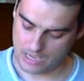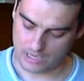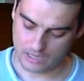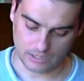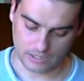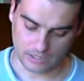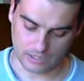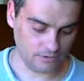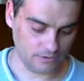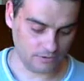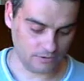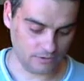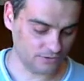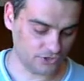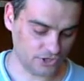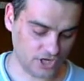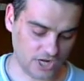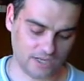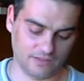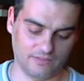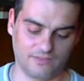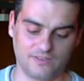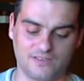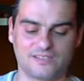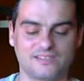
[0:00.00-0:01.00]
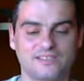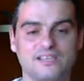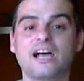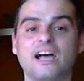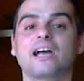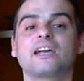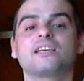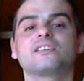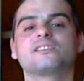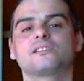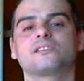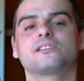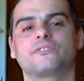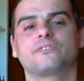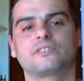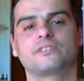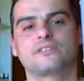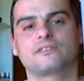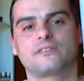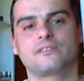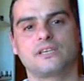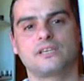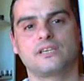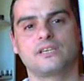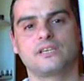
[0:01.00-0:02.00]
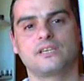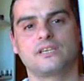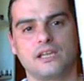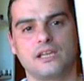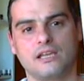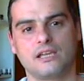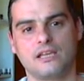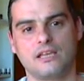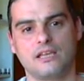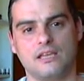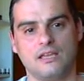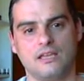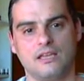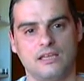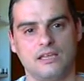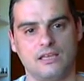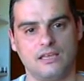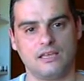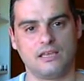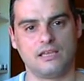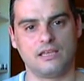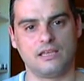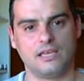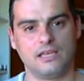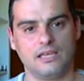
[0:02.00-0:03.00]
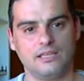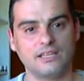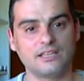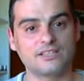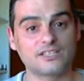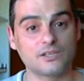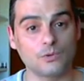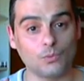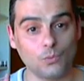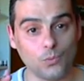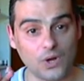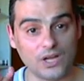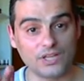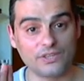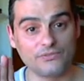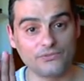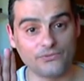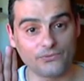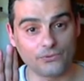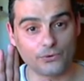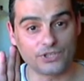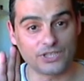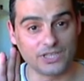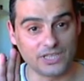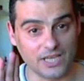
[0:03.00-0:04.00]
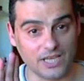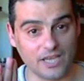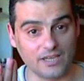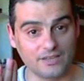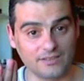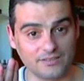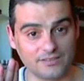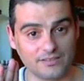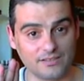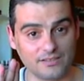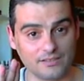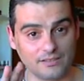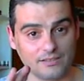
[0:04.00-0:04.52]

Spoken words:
You can check the size of this thing, and it's a 148.